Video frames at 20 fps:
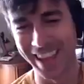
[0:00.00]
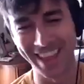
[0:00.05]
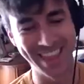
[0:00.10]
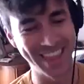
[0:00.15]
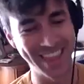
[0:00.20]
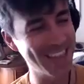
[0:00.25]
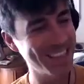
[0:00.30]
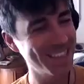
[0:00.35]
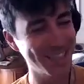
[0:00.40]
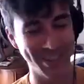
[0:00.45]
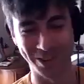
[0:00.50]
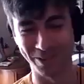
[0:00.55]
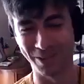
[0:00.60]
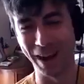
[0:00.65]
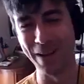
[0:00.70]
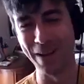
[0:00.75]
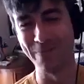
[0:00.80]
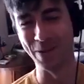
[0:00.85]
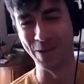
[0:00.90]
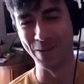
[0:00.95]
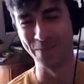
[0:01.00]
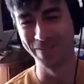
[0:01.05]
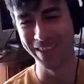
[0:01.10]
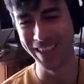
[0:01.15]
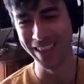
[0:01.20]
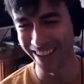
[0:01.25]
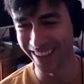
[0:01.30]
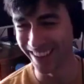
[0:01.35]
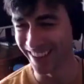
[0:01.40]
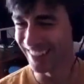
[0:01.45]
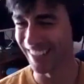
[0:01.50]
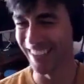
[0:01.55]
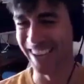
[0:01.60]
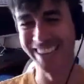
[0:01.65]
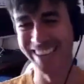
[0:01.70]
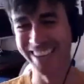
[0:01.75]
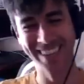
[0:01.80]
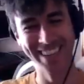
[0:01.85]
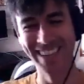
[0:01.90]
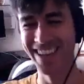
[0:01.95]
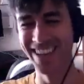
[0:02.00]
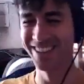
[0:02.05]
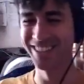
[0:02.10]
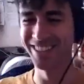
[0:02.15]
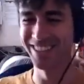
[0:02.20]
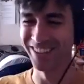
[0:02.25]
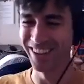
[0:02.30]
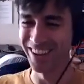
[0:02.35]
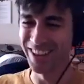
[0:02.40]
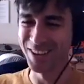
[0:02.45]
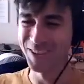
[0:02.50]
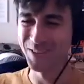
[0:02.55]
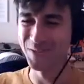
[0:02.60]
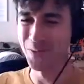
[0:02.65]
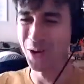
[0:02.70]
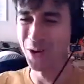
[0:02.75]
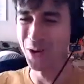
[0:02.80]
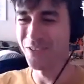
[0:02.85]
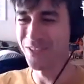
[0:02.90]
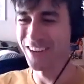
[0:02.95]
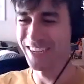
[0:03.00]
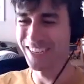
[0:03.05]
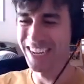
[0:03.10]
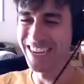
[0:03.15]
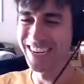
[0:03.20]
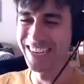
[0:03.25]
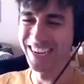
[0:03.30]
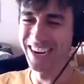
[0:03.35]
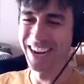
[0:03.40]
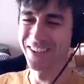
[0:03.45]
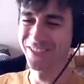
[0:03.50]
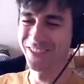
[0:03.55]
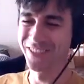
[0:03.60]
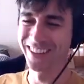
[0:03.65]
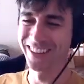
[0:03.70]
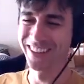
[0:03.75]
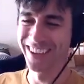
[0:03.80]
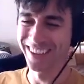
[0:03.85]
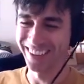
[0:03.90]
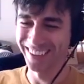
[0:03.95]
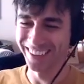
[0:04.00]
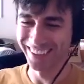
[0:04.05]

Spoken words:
that's a good wrap up. That was a perfect ending. I feel like